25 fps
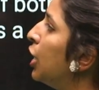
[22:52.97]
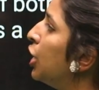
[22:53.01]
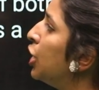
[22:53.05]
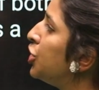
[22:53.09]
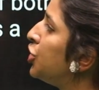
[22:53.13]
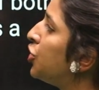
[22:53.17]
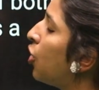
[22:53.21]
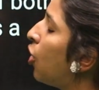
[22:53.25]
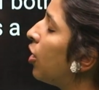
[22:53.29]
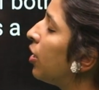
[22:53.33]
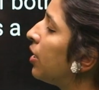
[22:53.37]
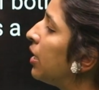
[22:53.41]

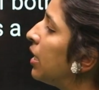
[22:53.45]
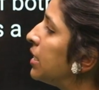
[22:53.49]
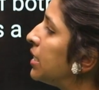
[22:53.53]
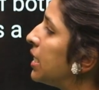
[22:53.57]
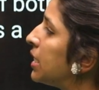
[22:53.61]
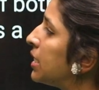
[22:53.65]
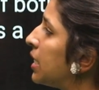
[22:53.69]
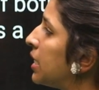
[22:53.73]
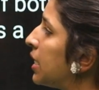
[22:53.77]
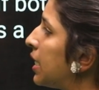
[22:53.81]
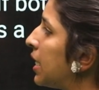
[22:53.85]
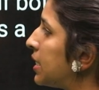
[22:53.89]
Shortness
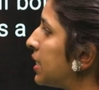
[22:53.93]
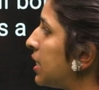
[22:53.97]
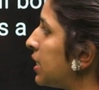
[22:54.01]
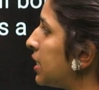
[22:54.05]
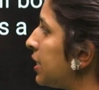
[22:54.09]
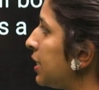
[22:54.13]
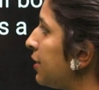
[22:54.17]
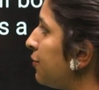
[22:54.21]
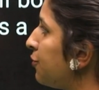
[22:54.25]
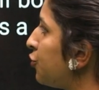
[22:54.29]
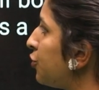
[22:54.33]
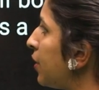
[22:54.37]
is a
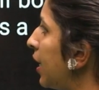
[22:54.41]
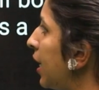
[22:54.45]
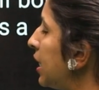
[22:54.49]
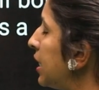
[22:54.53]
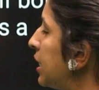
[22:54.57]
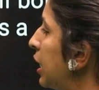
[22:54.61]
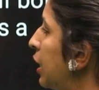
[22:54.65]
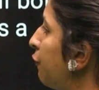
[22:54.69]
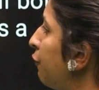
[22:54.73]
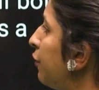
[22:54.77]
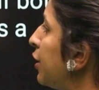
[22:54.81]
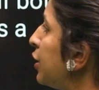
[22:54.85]
recessive
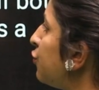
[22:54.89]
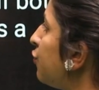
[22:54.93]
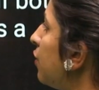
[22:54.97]
trait which